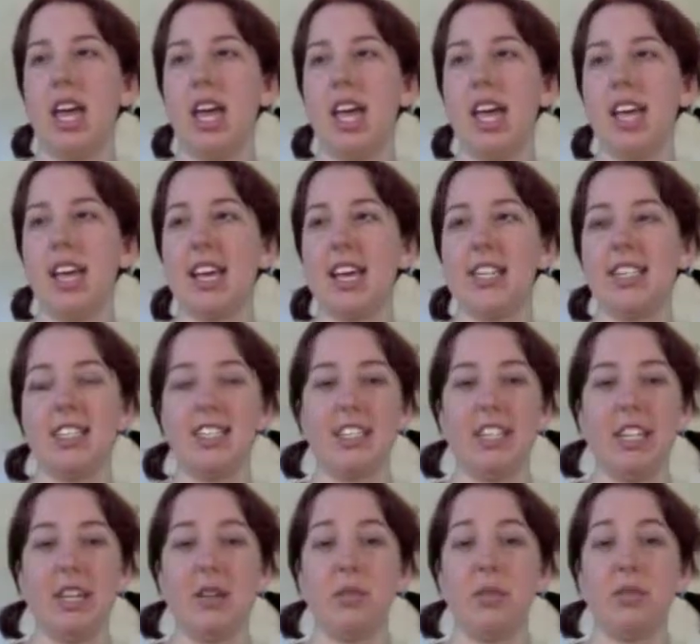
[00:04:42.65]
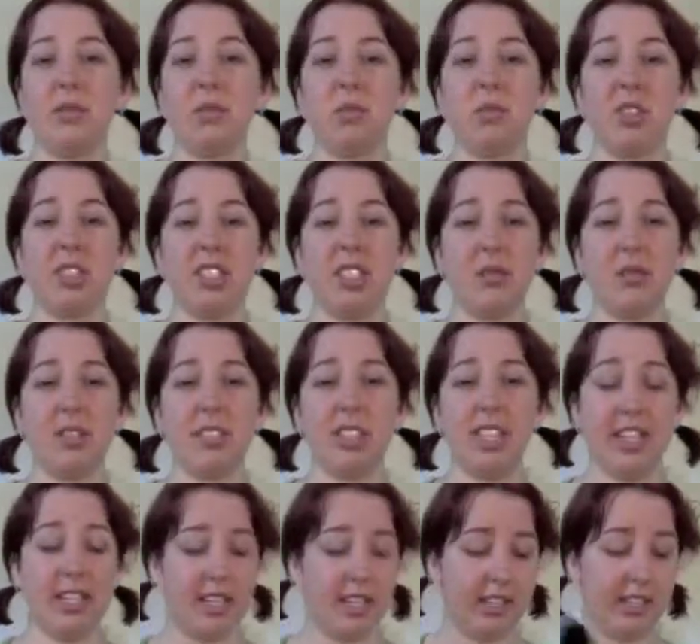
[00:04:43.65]
and it was really,
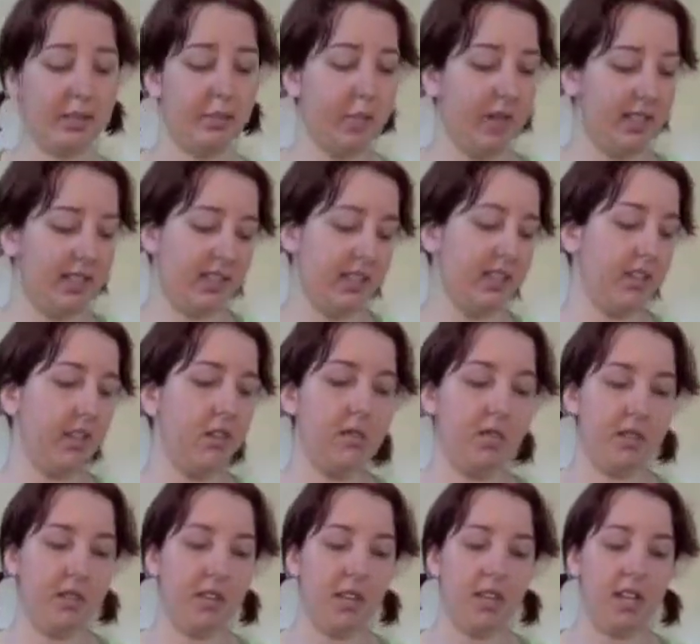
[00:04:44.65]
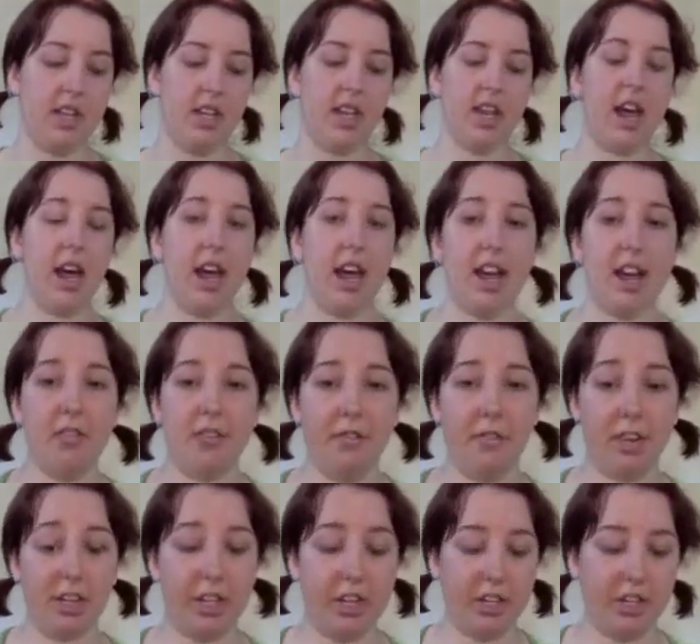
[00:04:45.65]
really inexpensive, and I
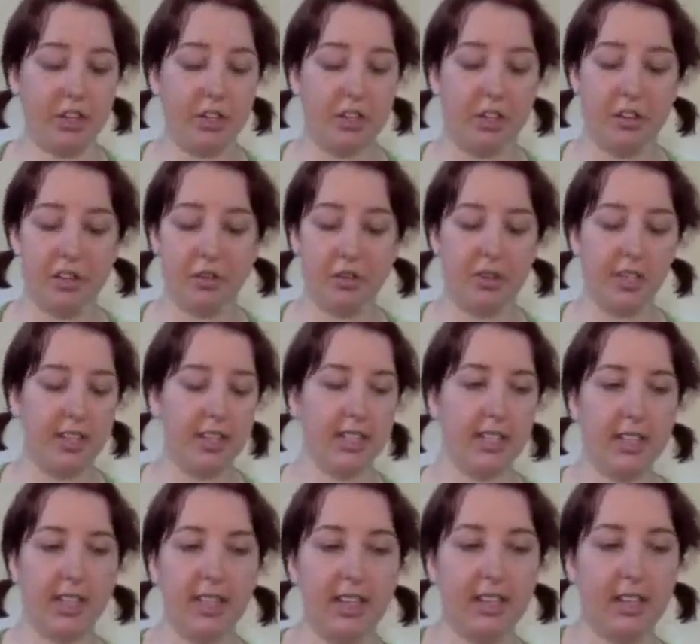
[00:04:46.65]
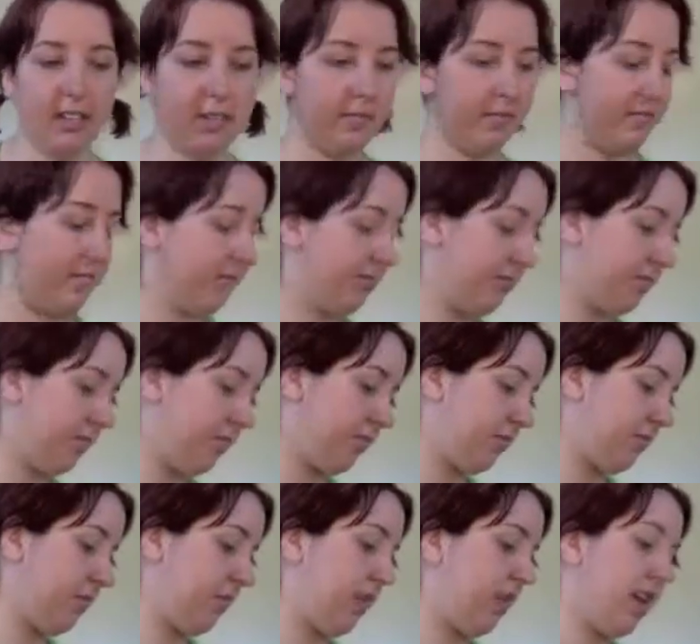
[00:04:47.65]
figured, you know what, like,
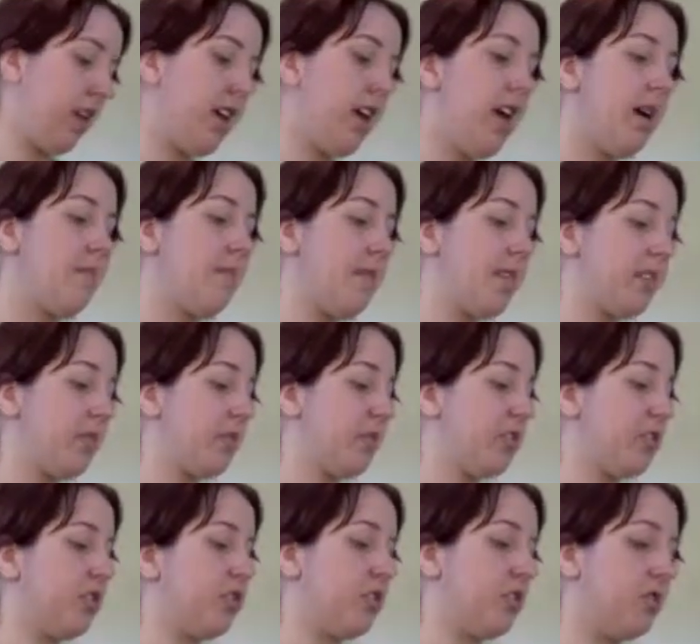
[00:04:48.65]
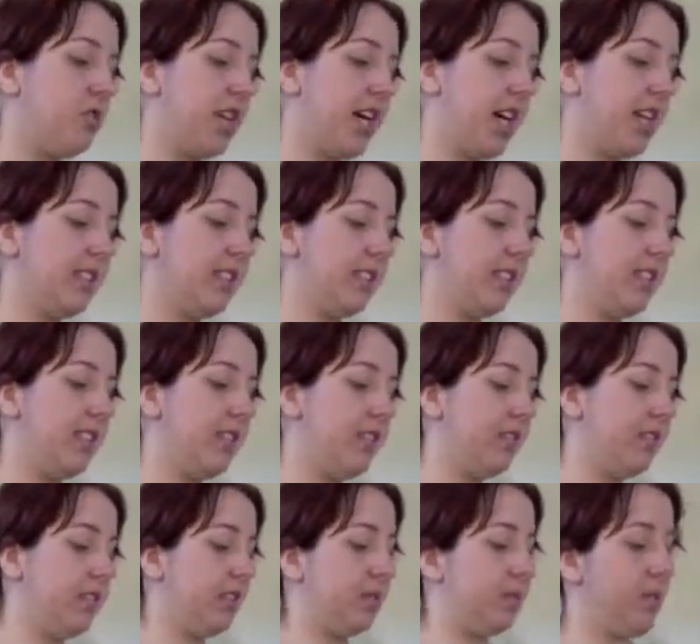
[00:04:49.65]
may as well just do that instead
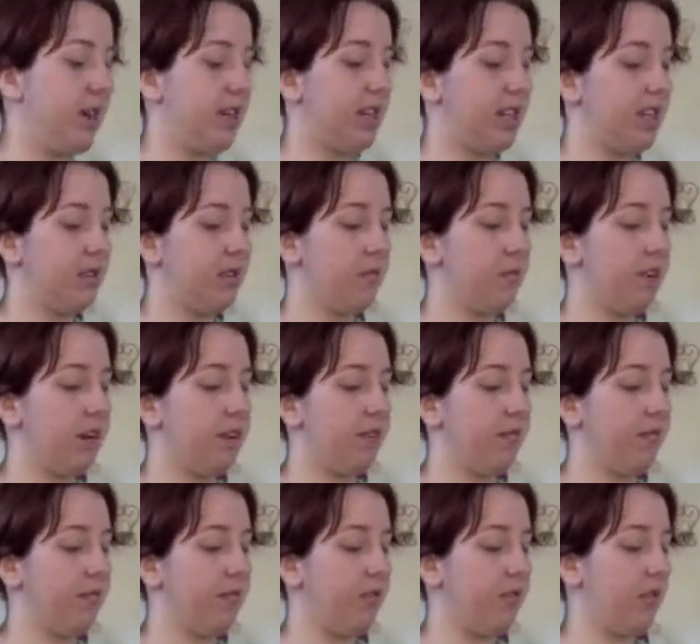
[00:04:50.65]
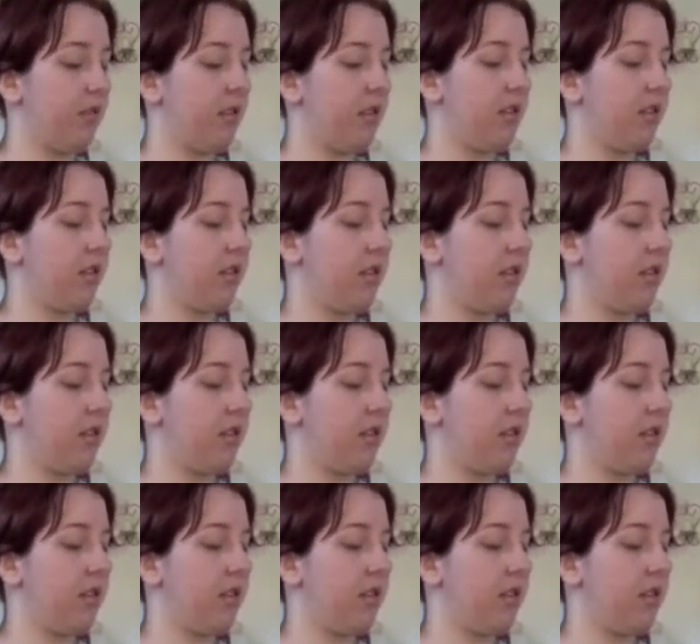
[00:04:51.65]
of spending the money for